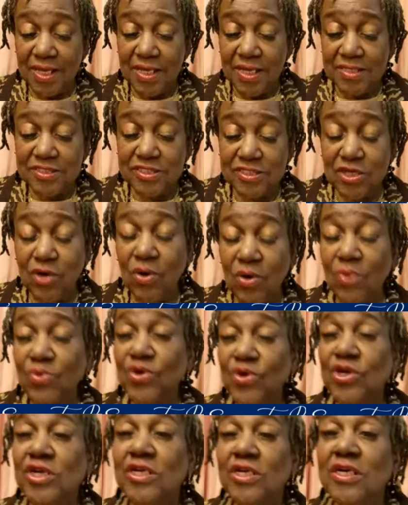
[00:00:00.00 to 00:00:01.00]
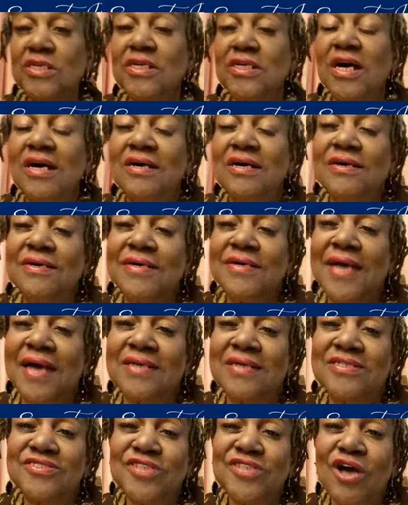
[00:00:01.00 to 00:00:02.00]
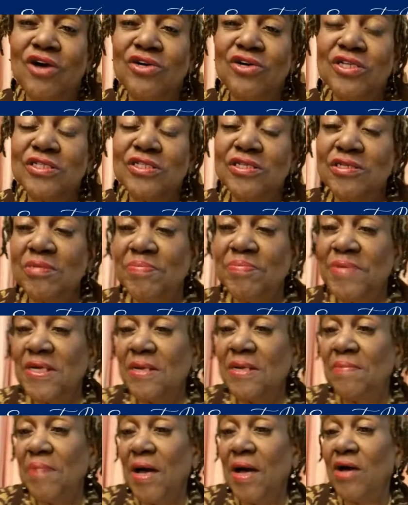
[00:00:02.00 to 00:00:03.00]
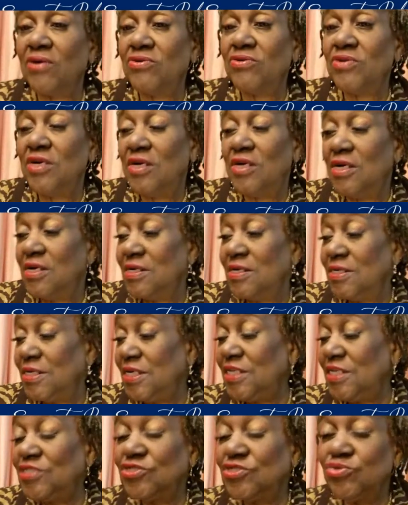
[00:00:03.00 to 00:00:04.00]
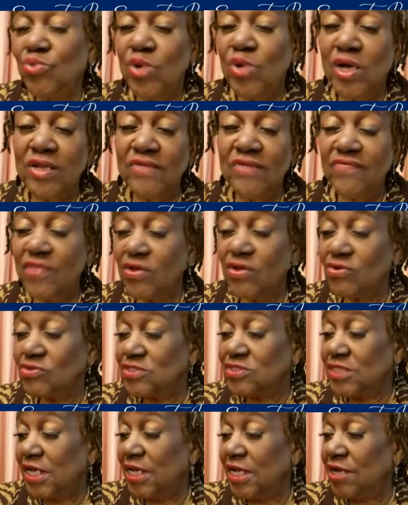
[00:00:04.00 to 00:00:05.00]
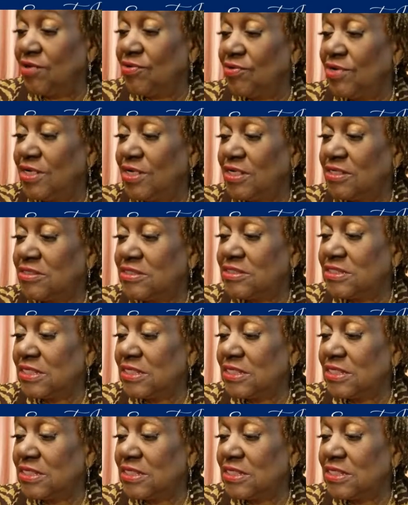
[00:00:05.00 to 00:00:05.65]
So we're going to kind of talk a little bit about each one of those areas,